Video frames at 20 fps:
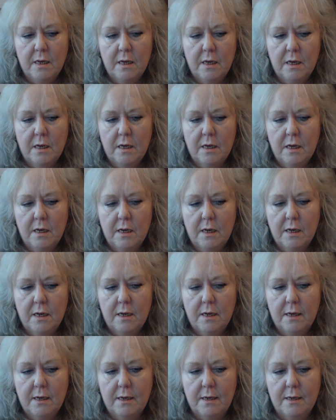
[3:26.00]

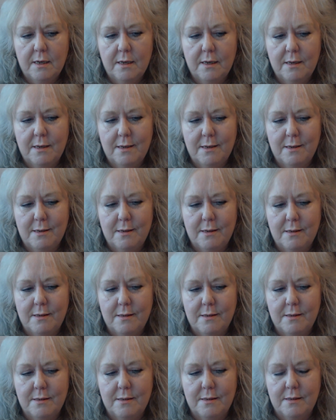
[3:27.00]
(silence)